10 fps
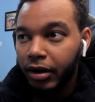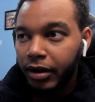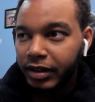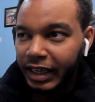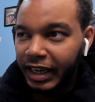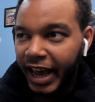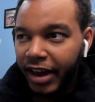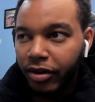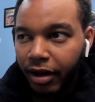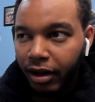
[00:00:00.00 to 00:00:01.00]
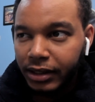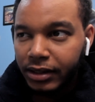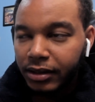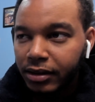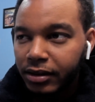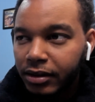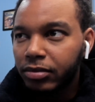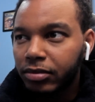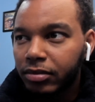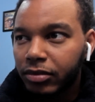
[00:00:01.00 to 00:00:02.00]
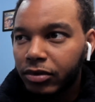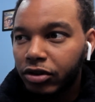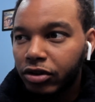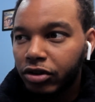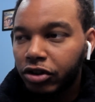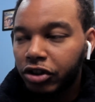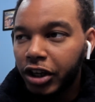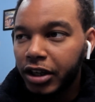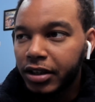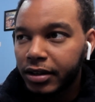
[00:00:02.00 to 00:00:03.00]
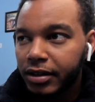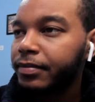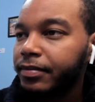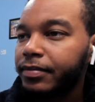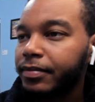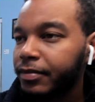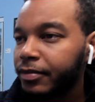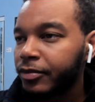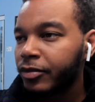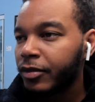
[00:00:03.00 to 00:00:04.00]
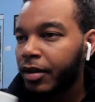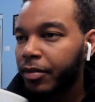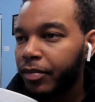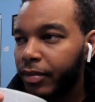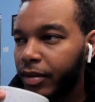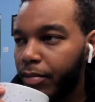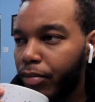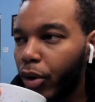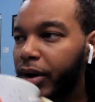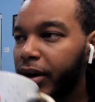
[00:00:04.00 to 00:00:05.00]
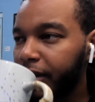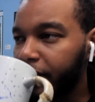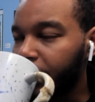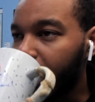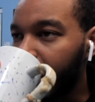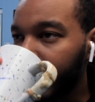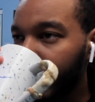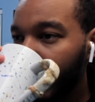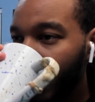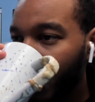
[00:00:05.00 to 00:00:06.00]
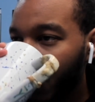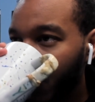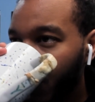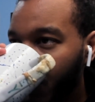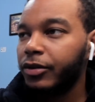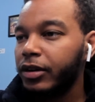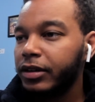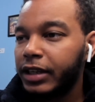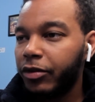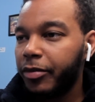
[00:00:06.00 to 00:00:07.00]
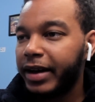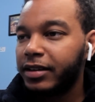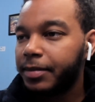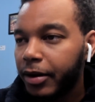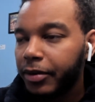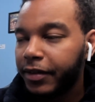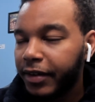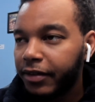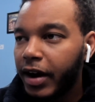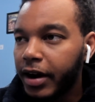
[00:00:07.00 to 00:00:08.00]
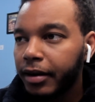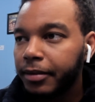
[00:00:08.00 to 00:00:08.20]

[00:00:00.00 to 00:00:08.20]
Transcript: He's like Neanderthals? Jesus. The Broca divide. It looks like we passed the part where they found fire.